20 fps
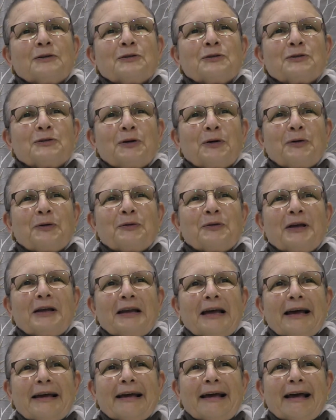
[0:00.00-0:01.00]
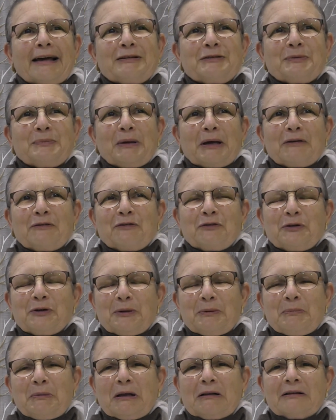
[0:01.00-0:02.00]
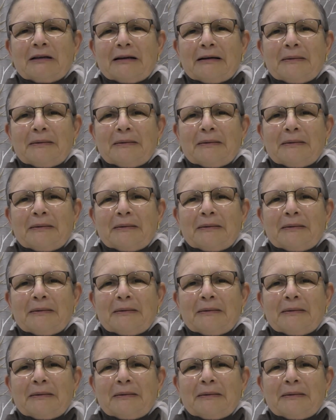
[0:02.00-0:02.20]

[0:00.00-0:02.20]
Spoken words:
So then I had to make fruit and milk.